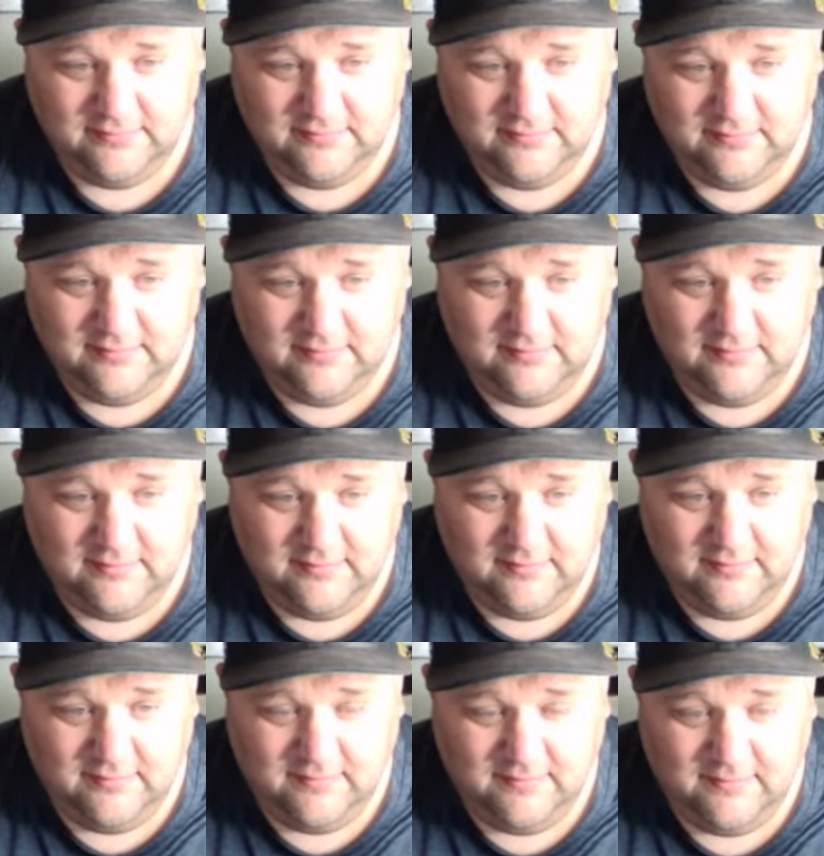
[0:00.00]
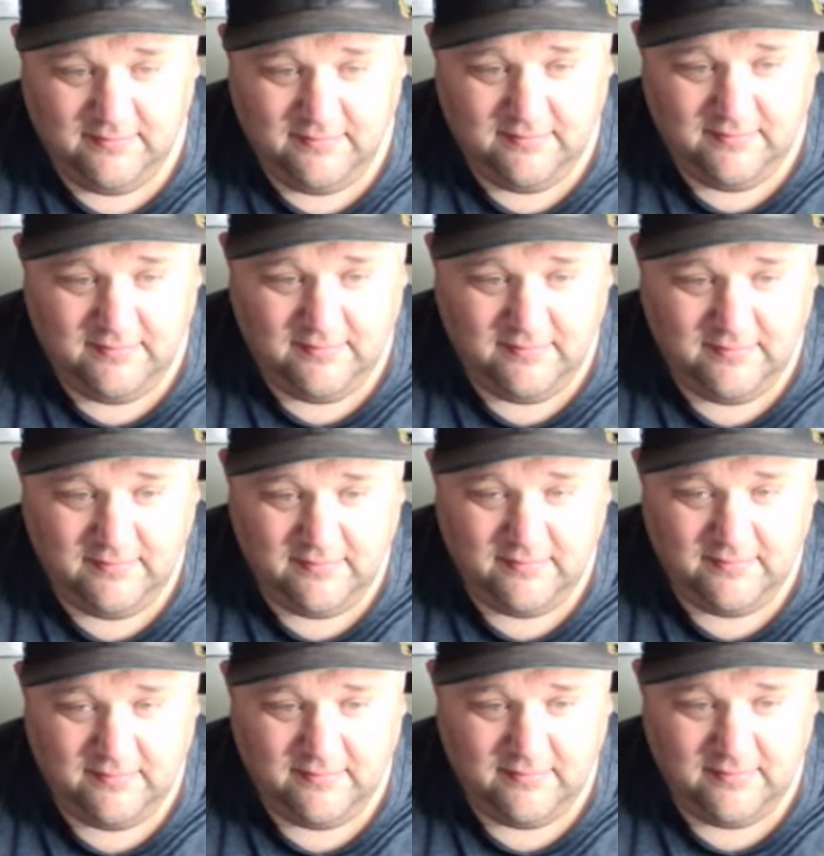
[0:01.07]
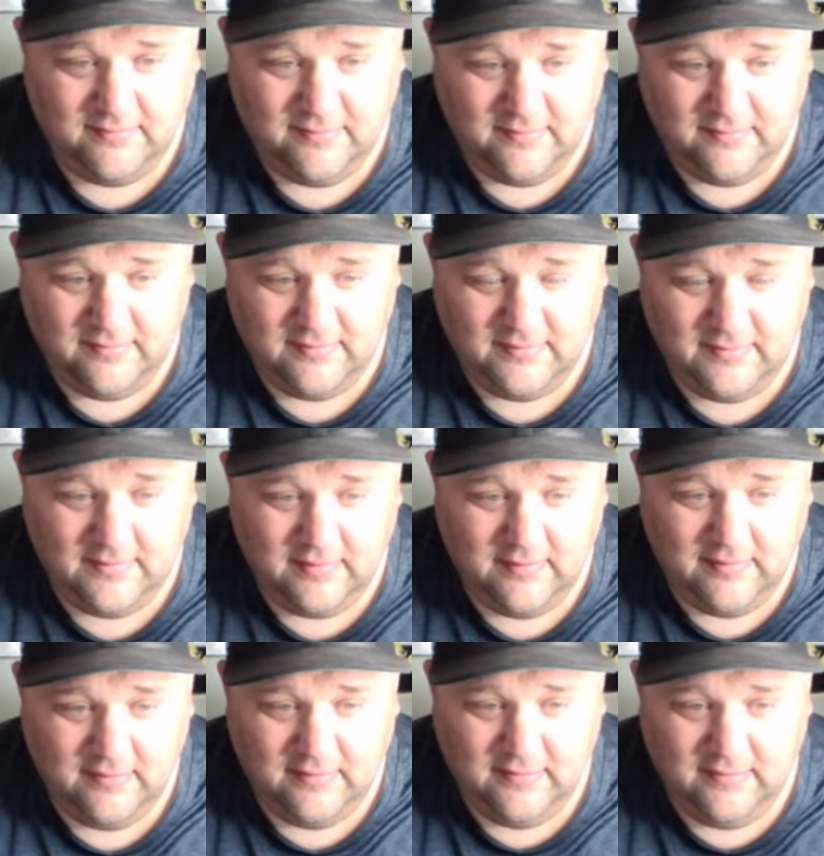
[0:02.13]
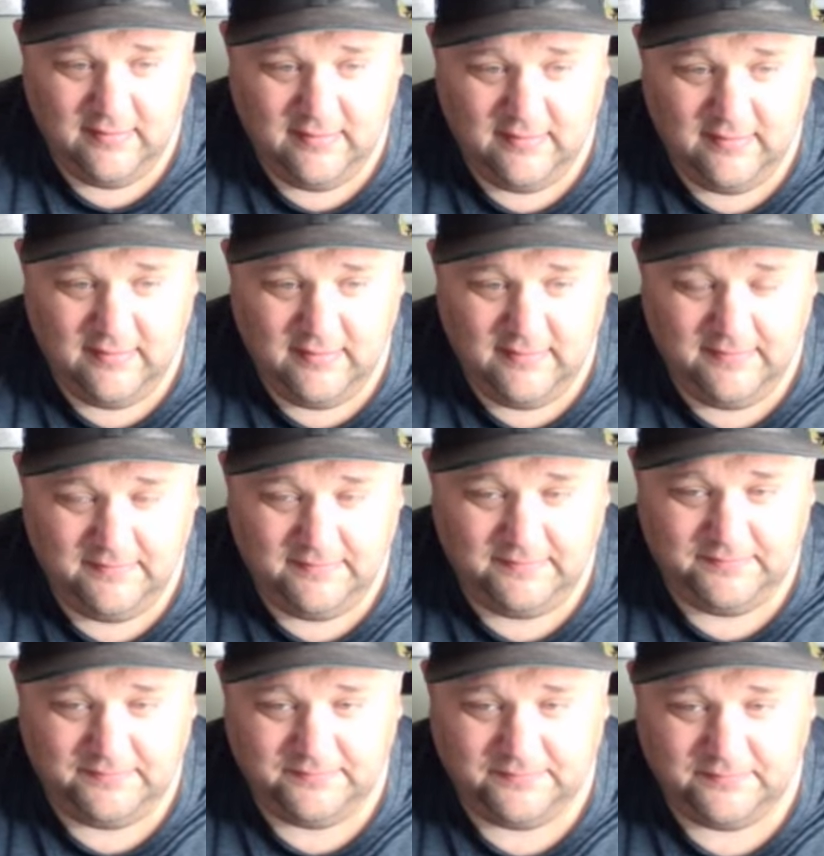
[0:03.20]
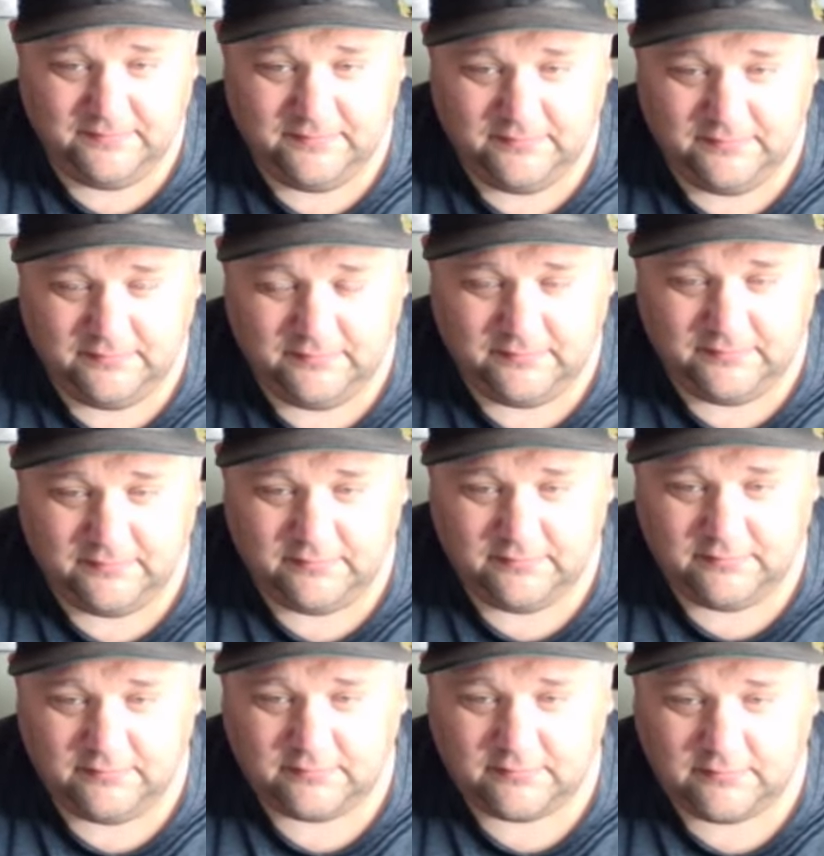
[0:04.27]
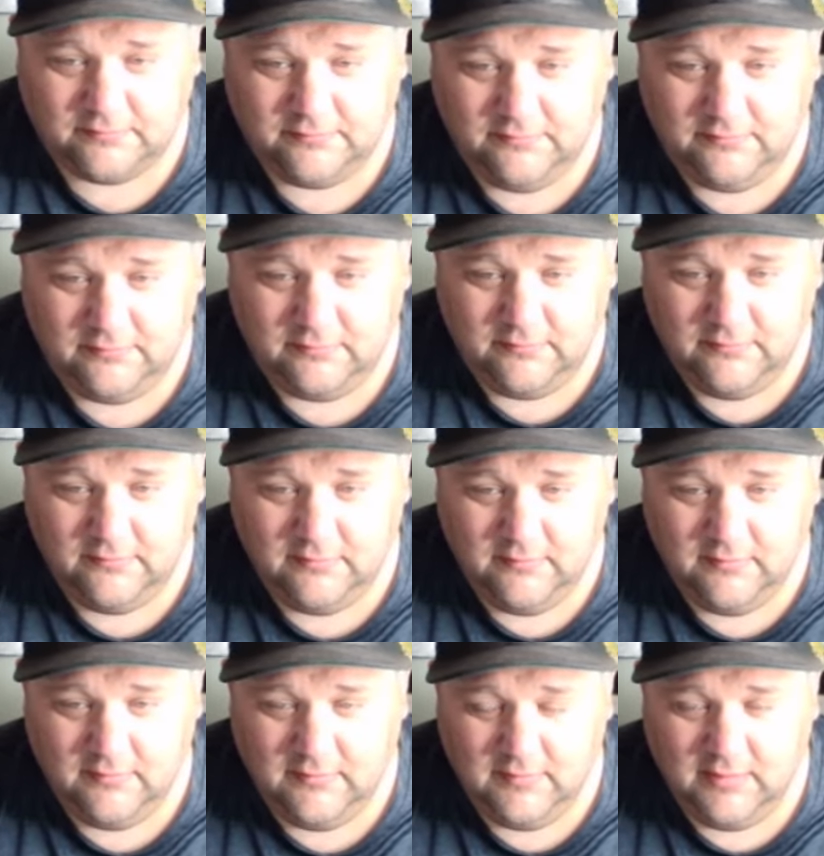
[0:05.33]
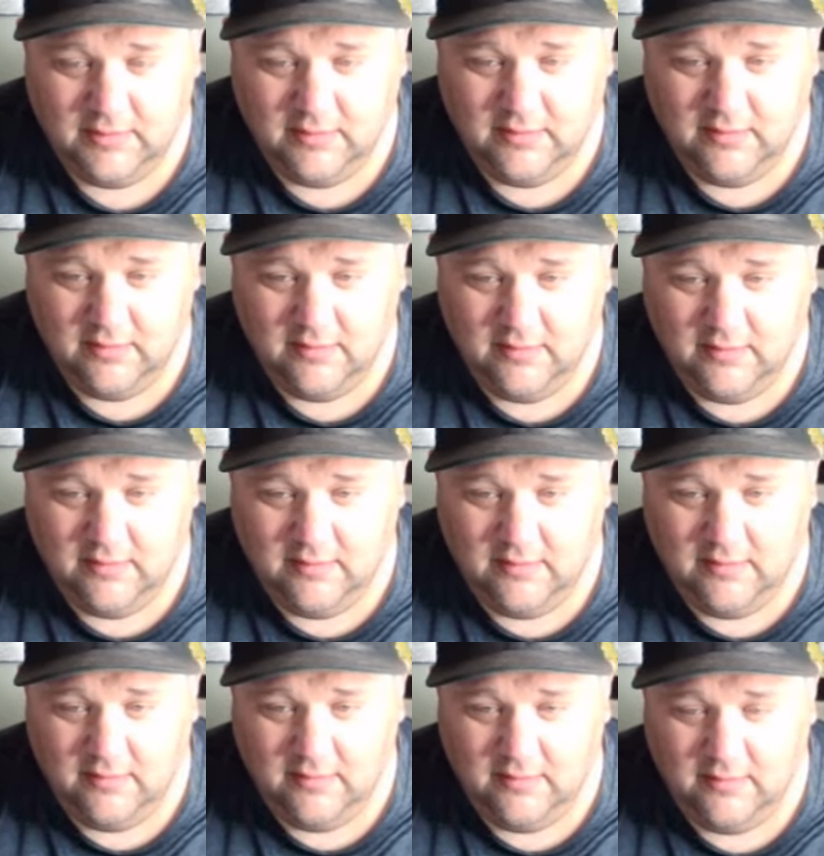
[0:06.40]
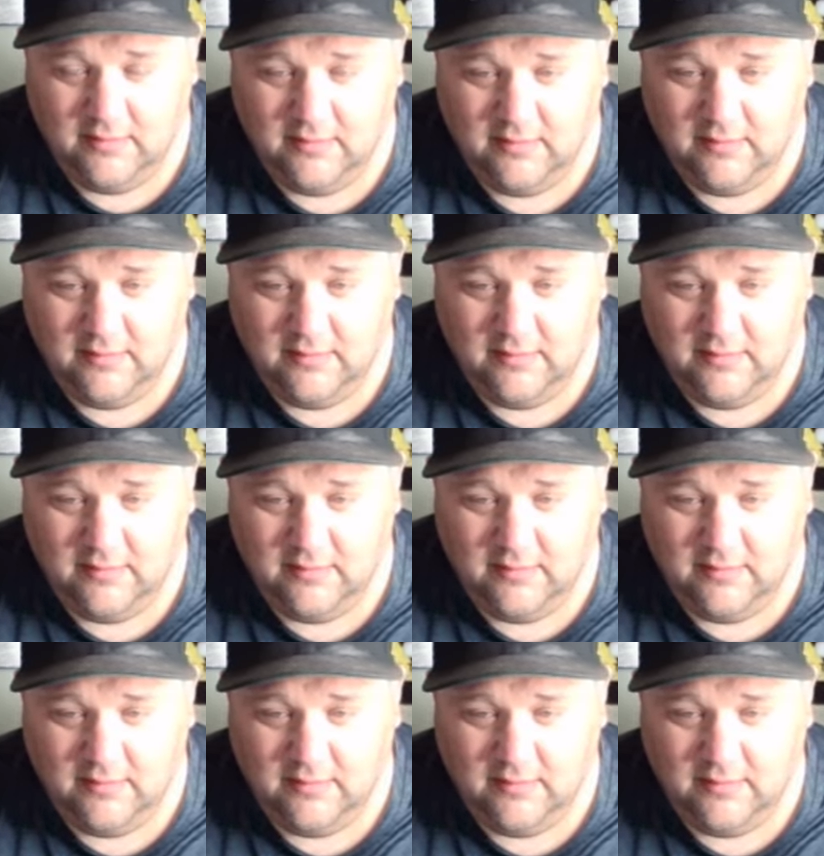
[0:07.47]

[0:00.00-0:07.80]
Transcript: No words are spoken by the person on screen.